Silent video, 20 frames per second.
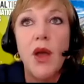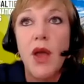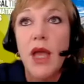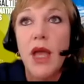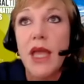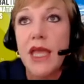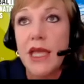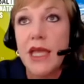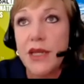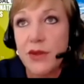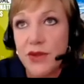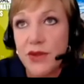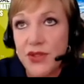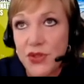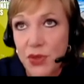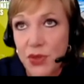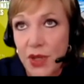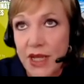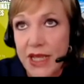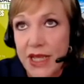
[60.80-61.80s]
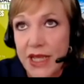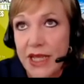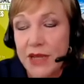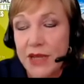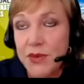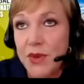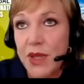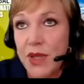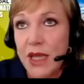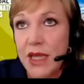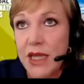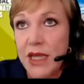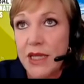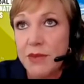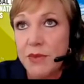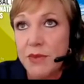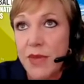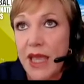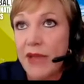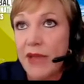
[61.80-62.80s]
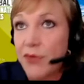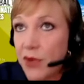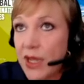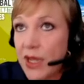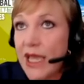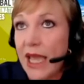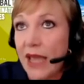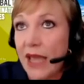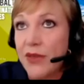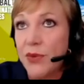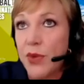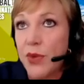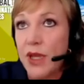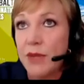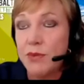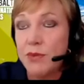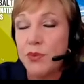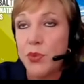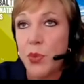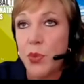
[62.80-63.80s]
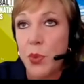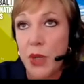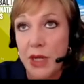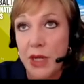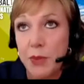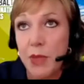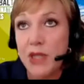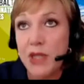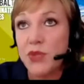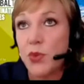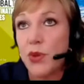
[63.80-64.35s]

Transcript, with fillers: in Australia, uh, every gathering pretty much,